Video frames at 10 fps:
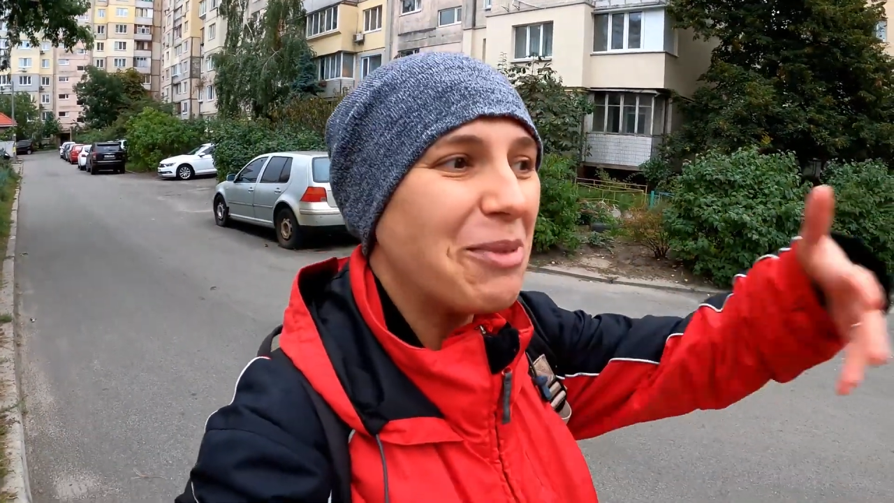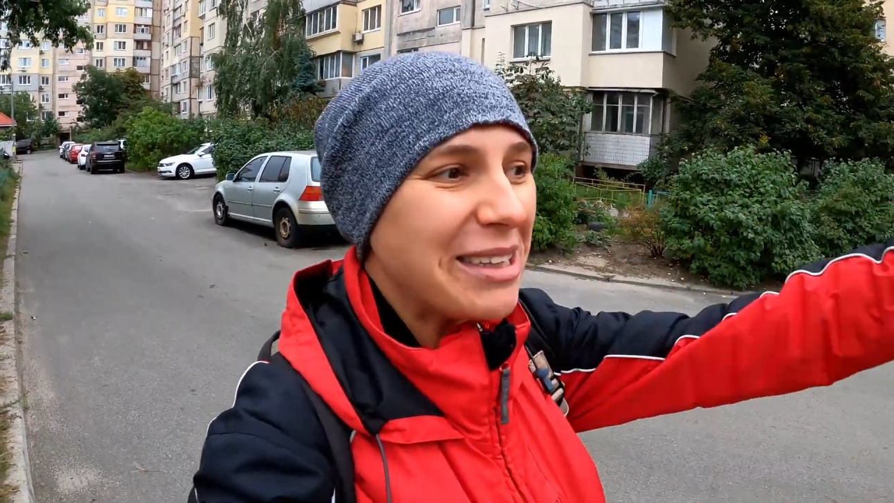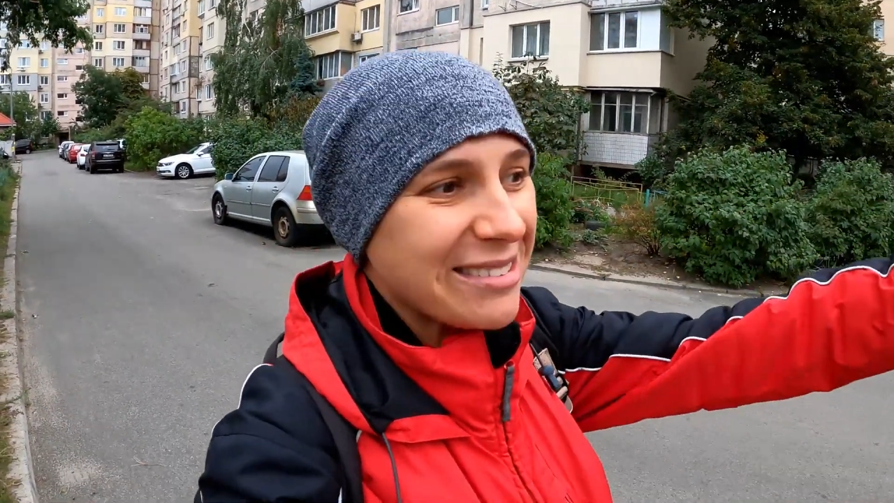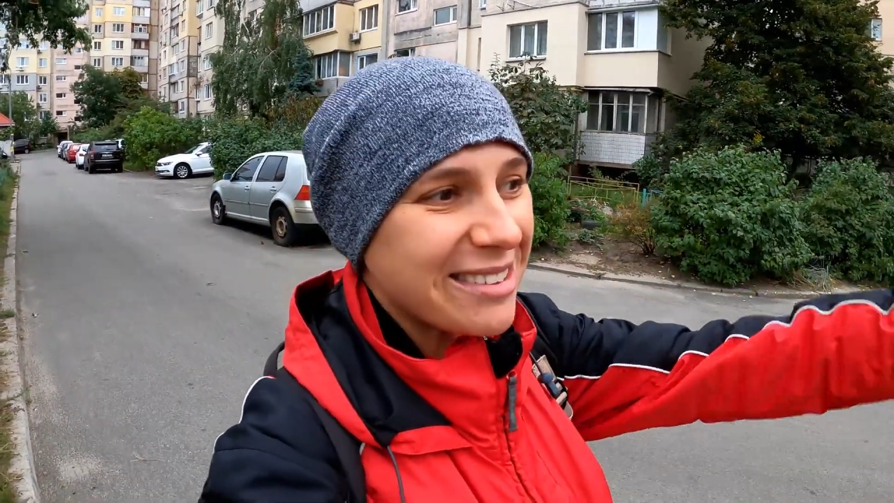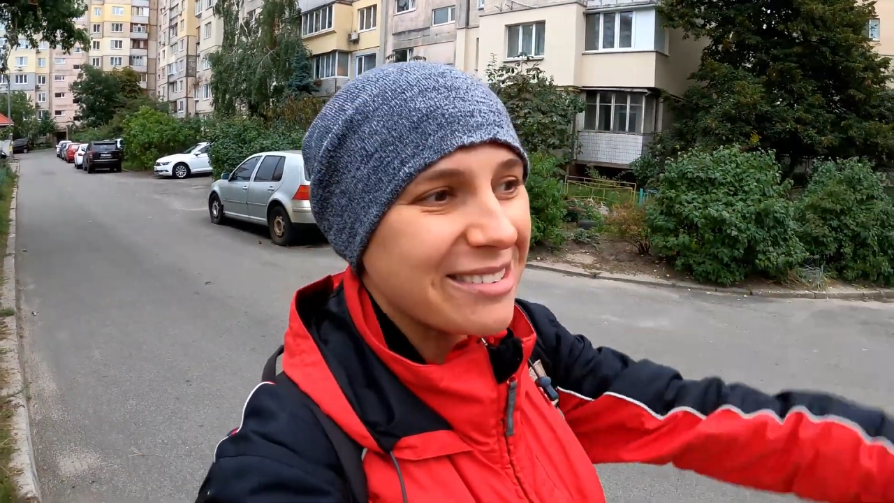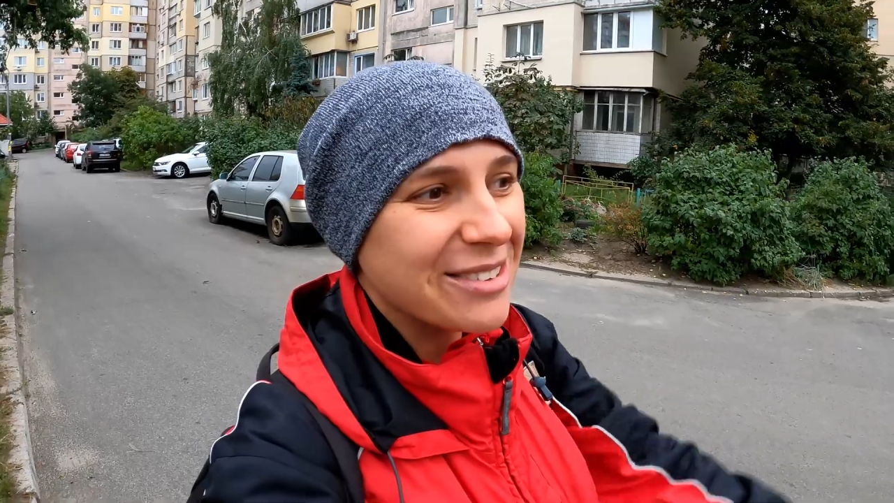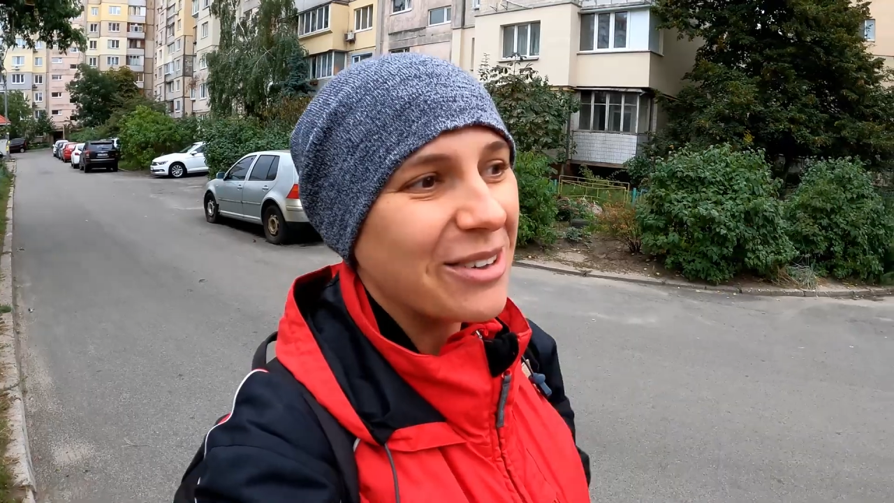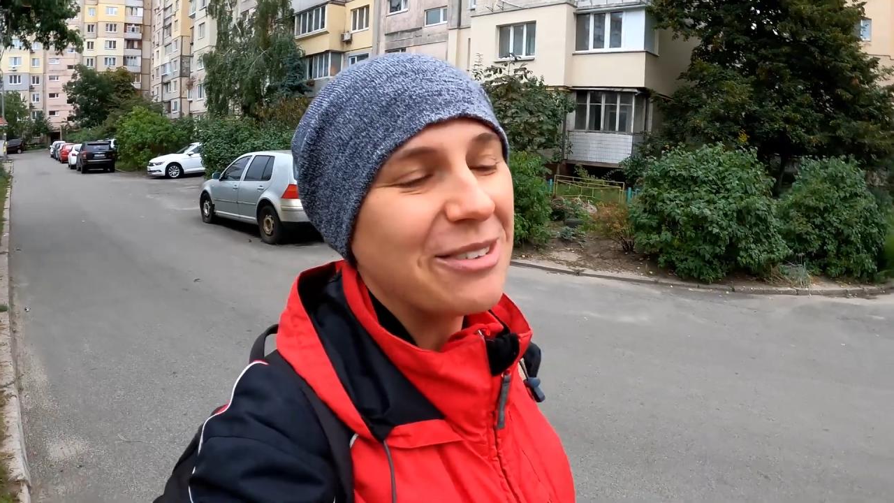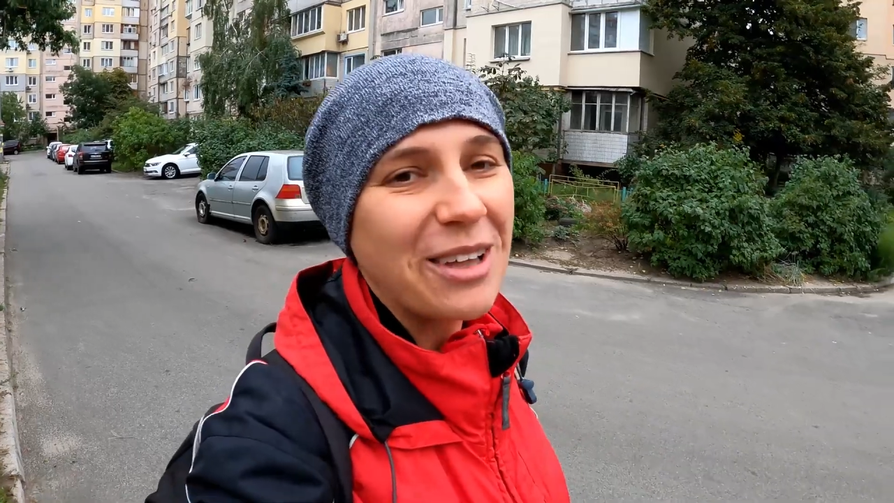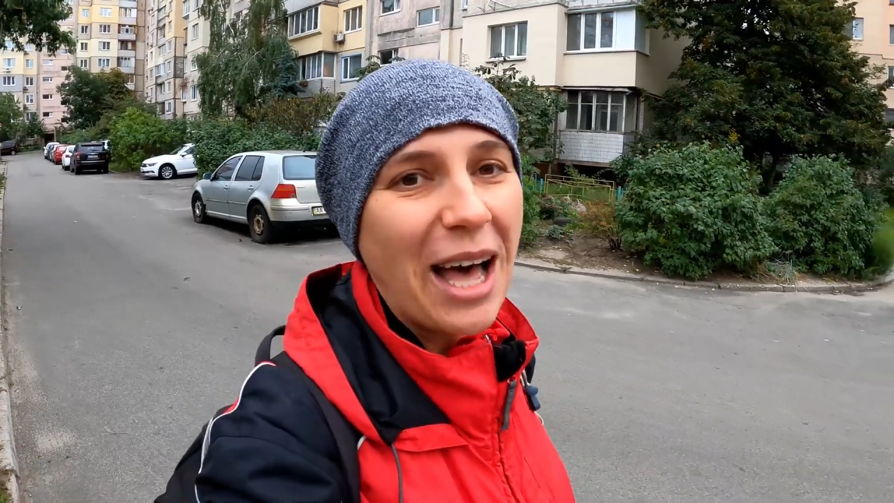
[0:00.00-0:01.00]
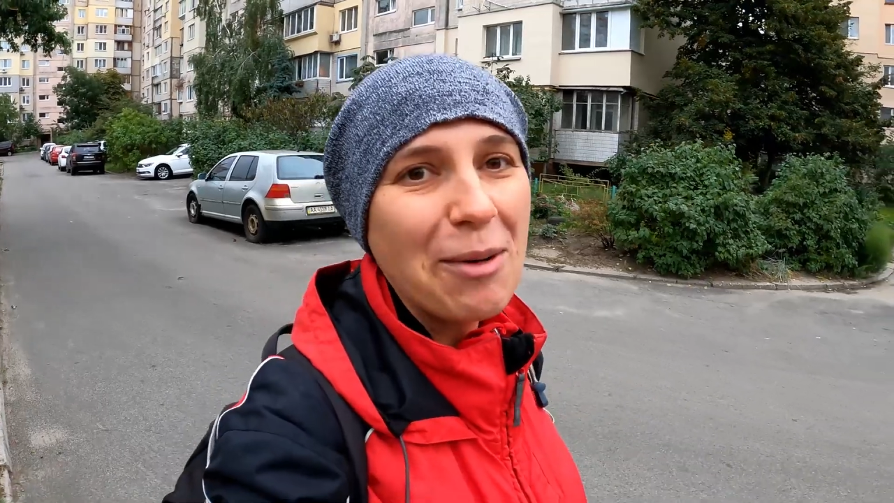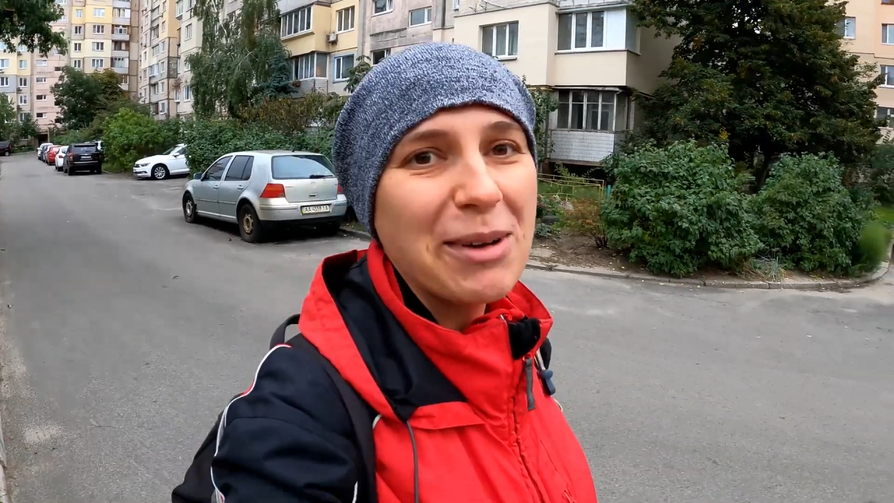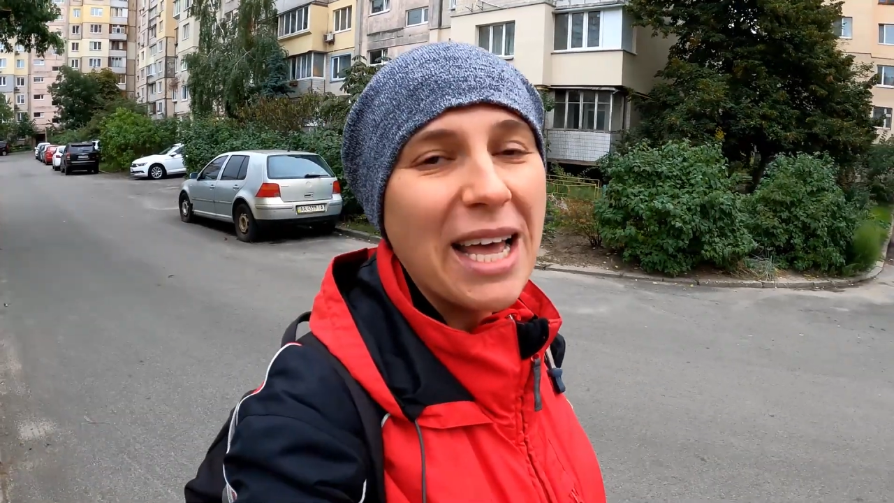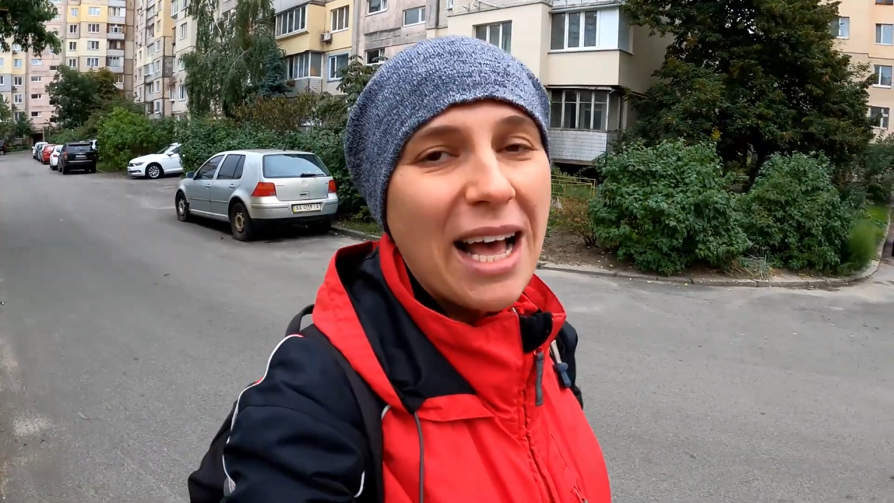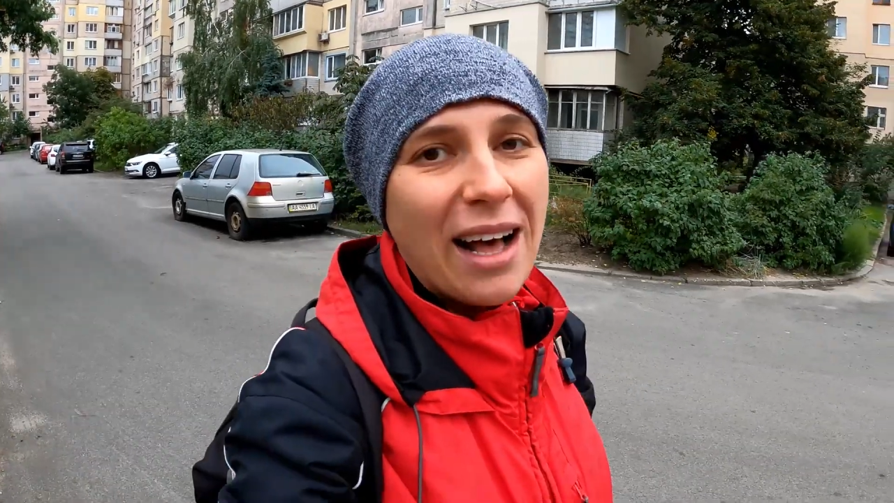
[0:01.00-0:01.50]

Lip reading: month it's going to happen.